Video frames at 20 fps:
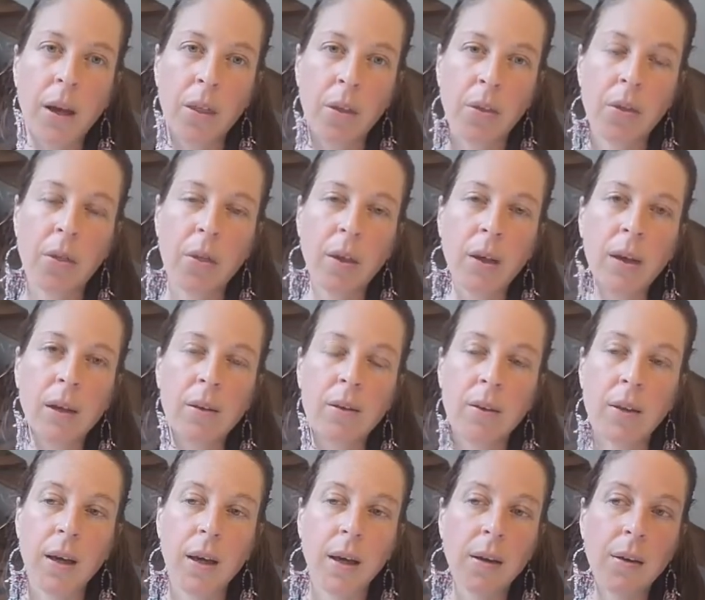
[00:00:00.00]
The thing is
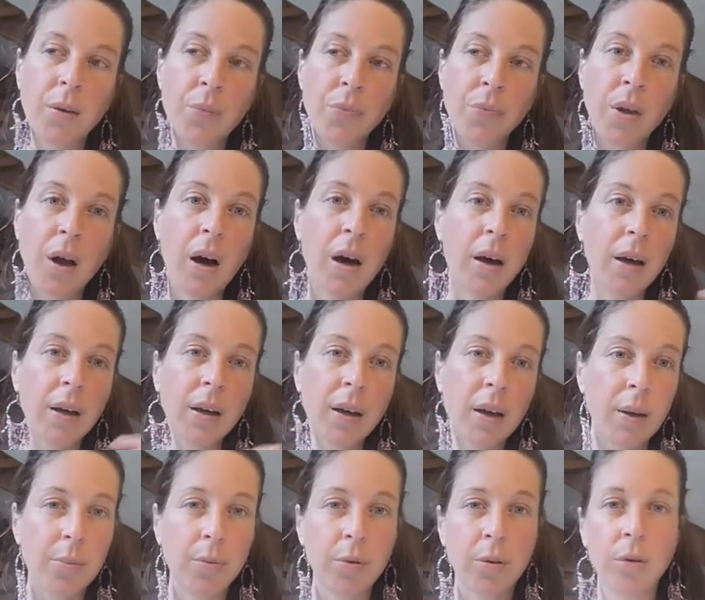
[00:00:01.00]
that I
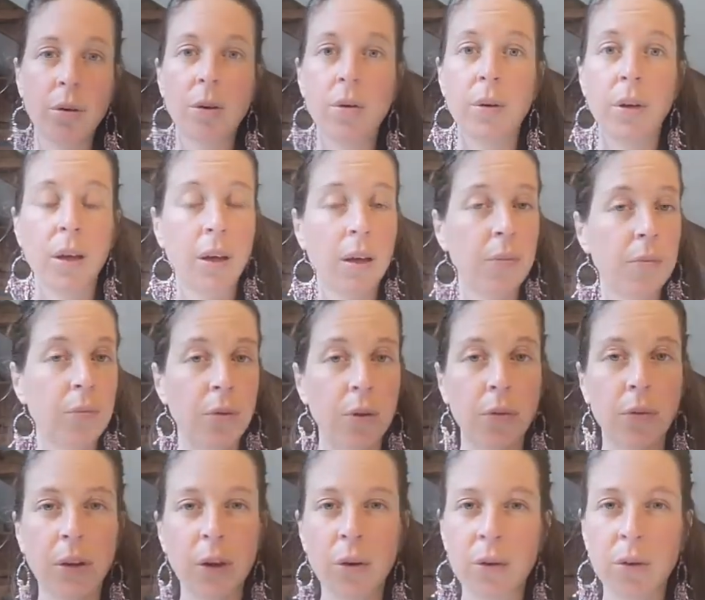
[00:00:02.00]
kept on going
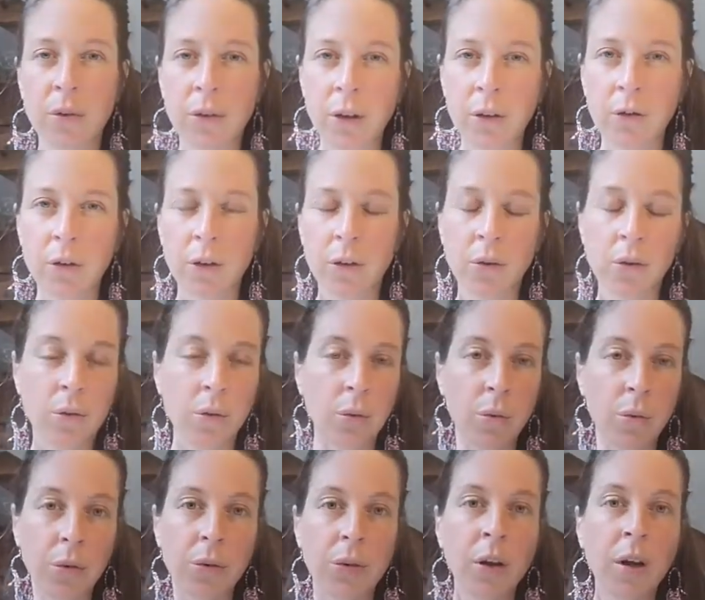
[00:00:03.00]
voice dialogue sessions
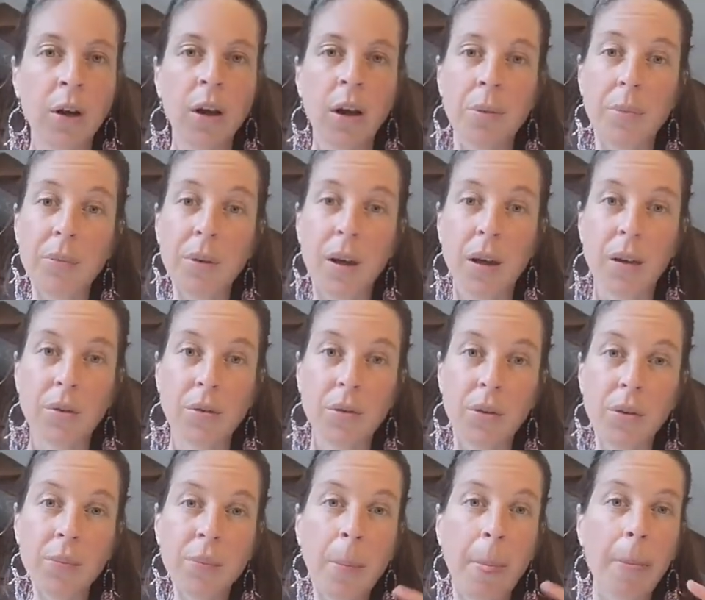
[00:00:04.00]
all the time and
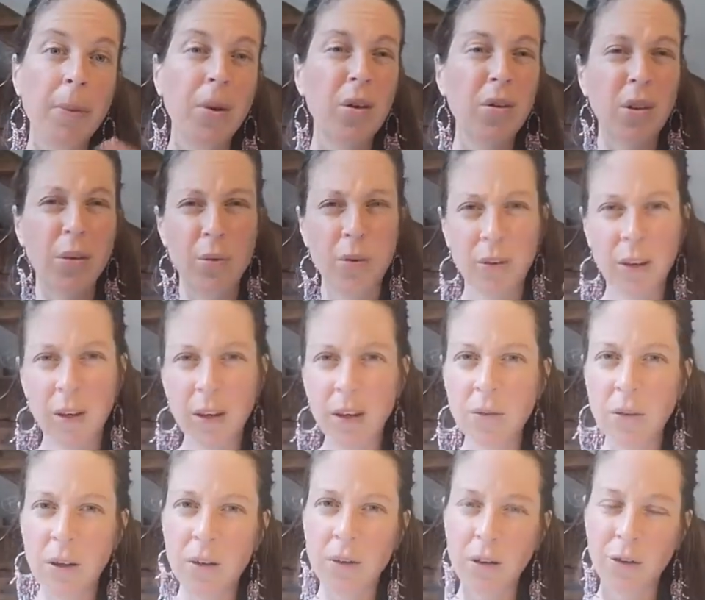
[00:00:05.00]
because I was
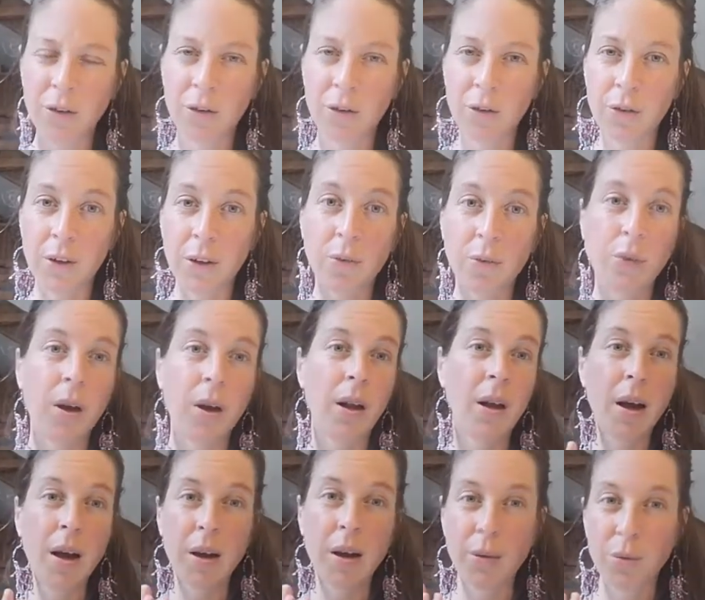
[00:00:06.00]
giving sessions as well,
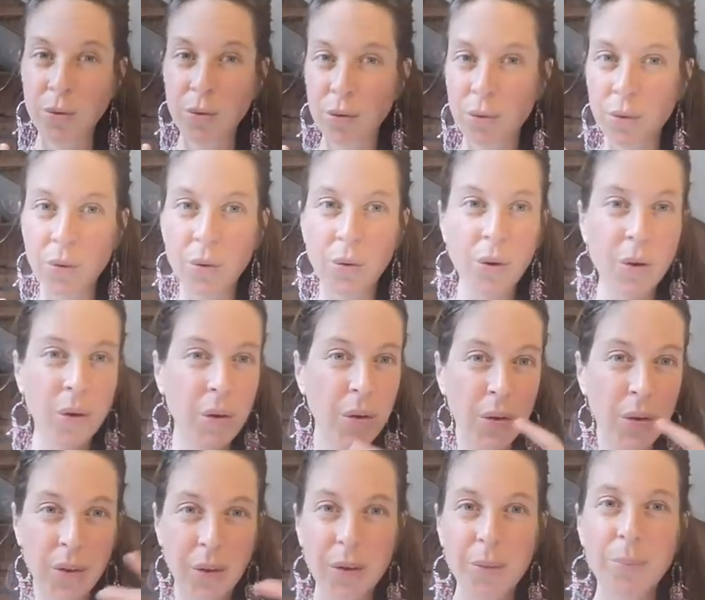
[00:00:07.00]
I also
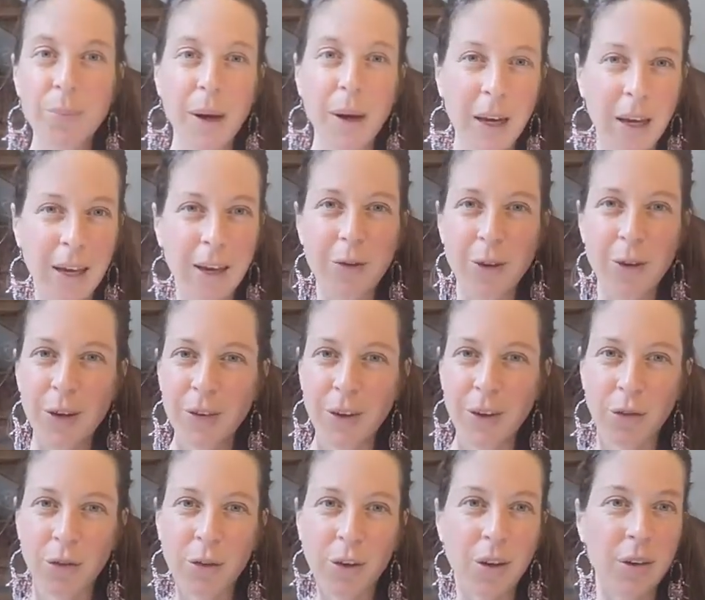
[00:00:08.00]
by giving
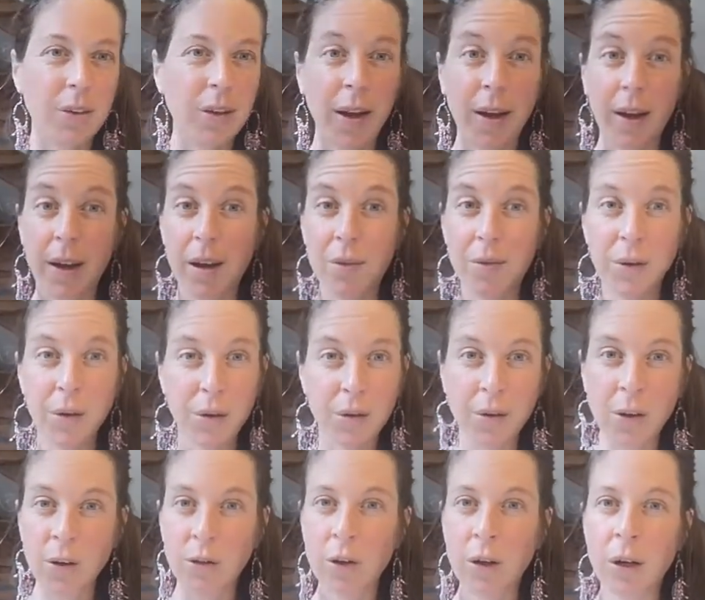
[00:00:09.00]
session is like having a
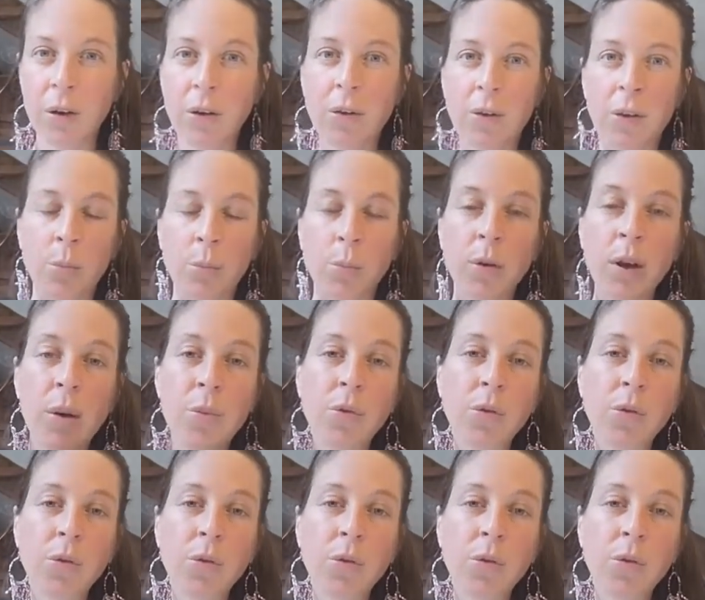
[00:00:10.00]
session at the same time.